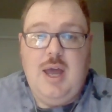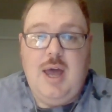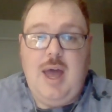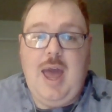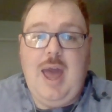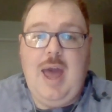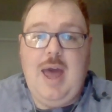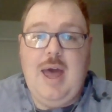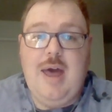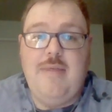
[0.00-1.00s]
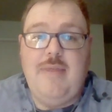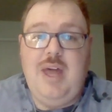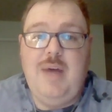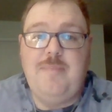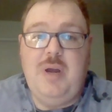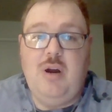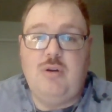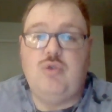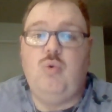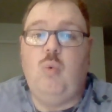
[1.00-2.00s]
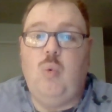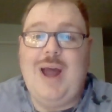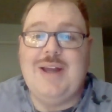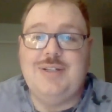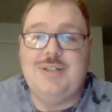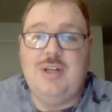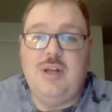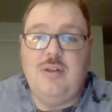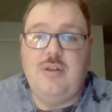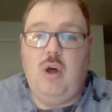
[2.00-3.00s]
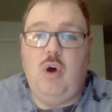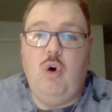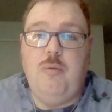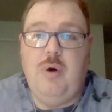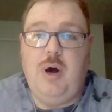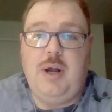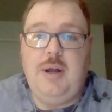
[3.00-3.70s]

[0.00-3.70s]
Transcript: And they appear twice the whole book.